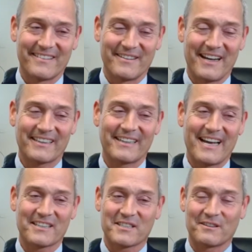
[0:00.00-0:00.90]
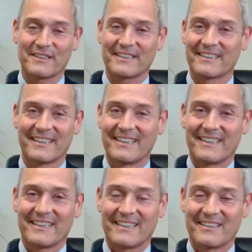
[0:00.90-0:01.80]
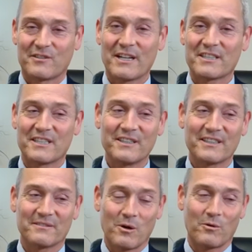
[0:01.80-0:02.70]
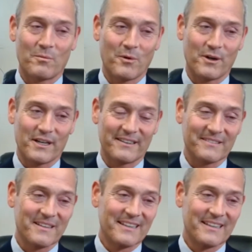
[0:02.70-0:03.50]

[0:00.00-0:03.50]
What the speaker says: not going to actually. TransUnion won't report it.